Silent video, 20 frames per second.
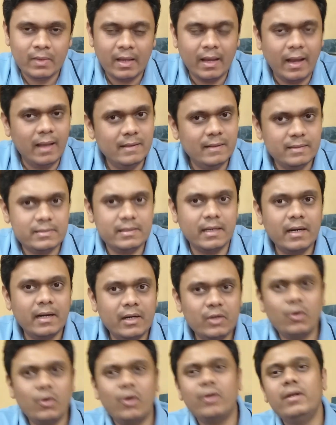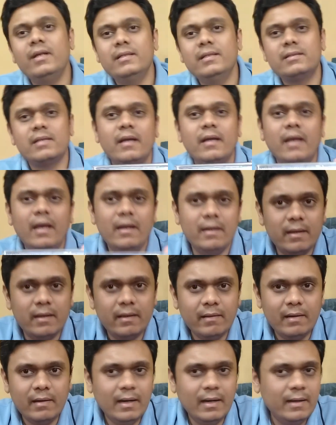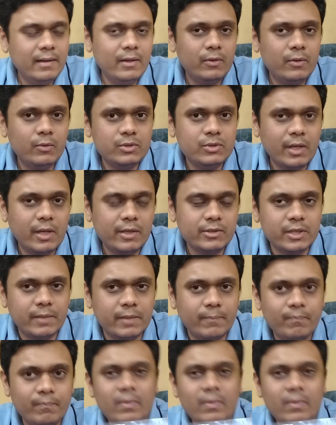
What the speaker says: And the second con is again related to charging.